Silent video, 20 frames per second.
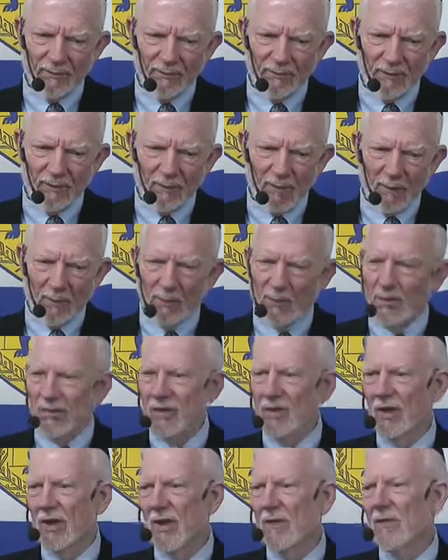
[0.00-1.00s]

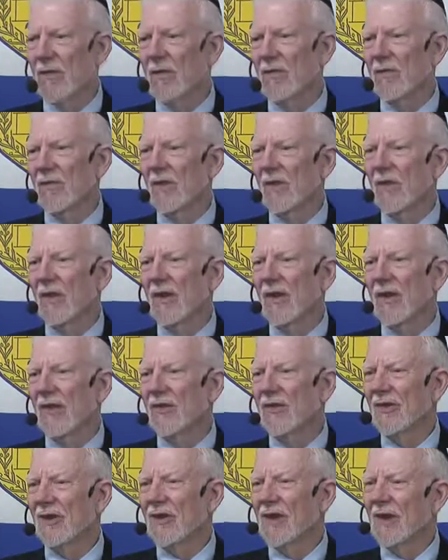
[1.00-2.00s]
appreciative of the things
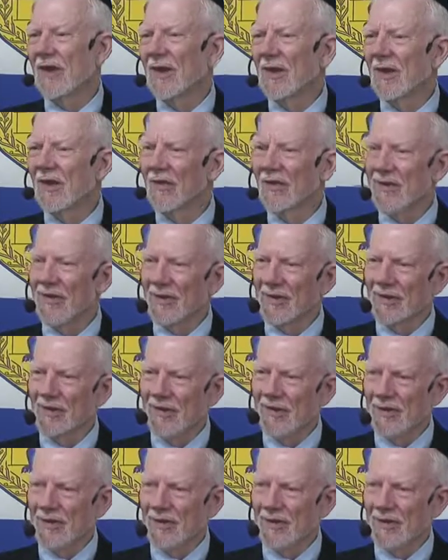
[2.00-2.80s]
that he gives us.